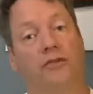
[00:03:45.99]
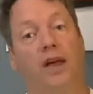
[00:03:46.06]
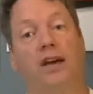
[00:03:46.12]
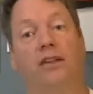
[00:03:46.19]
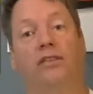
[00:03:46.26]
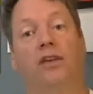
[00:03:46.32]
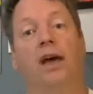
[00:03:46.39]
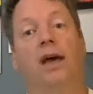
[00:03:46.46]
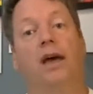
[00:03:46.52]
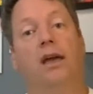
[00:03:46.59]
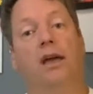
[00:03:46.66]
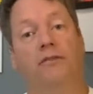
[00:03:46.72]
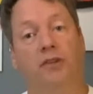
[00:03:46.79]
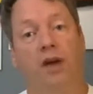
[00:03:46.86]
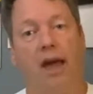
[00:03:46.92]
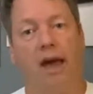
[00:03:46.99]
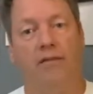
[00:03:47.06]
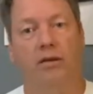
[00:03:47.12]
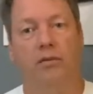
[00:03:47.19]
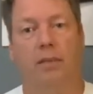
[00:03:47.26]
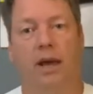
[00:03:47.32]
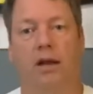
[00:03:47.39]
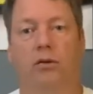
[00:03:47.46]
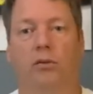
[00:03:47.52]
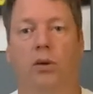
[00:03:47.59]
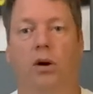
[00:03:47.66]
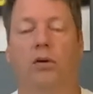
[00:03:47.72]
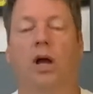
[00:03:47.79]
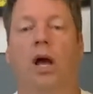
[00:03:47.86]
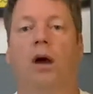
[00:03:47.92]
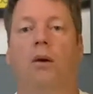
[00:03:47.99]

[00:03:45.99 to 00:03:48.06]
lights if you have it in manual mode.